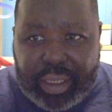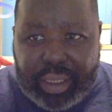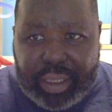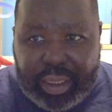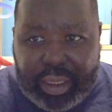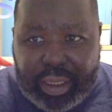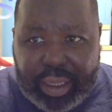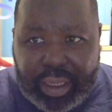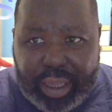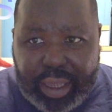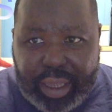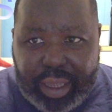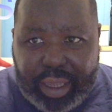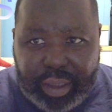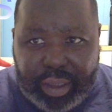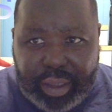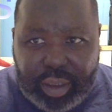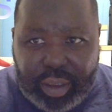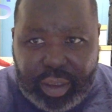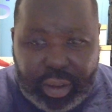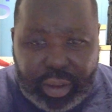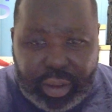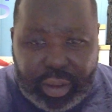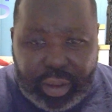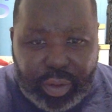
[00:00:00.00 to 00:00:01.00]
had a
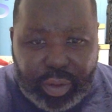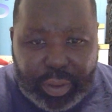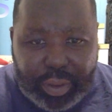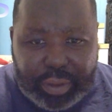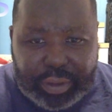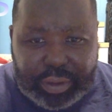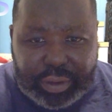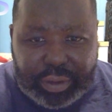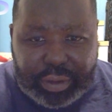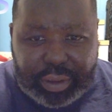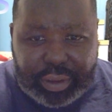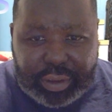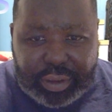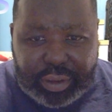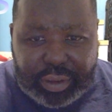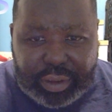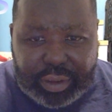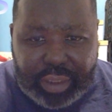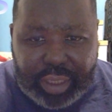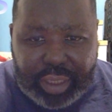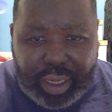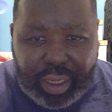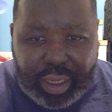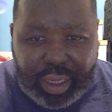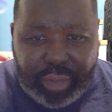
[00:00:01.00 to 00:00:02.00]
question
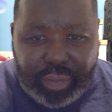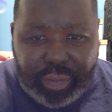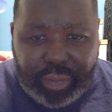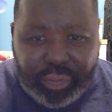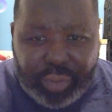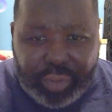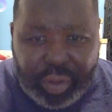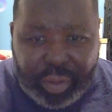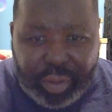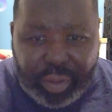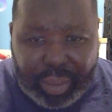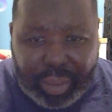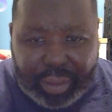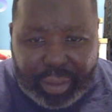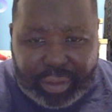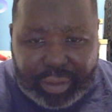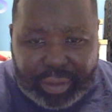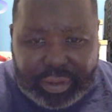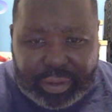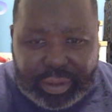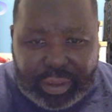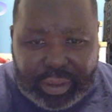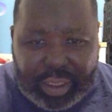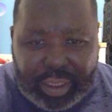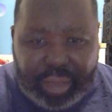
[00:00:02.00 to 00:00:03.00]
today from my
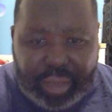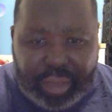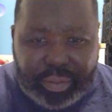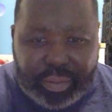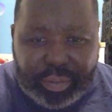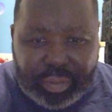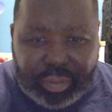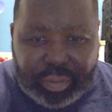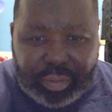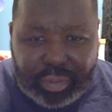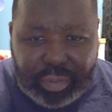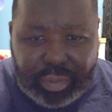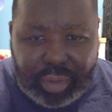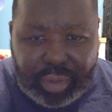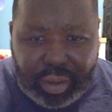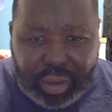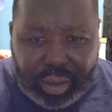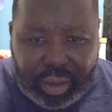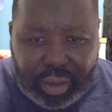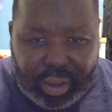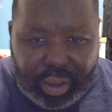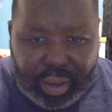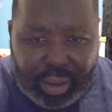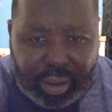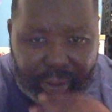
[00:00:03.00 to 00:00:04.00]
son.
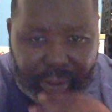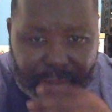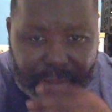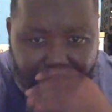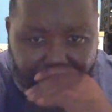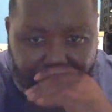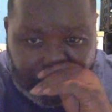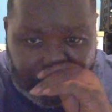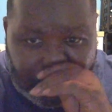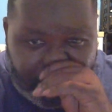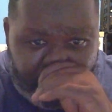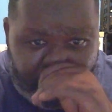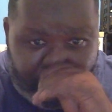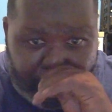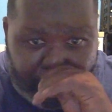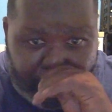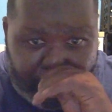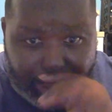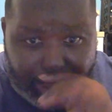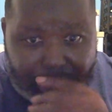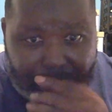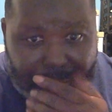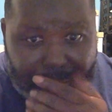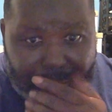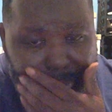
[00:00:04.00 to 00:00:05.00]
And
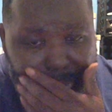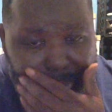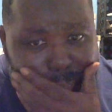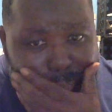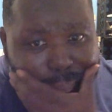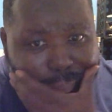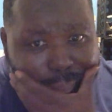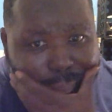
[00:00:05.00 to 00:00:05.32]
my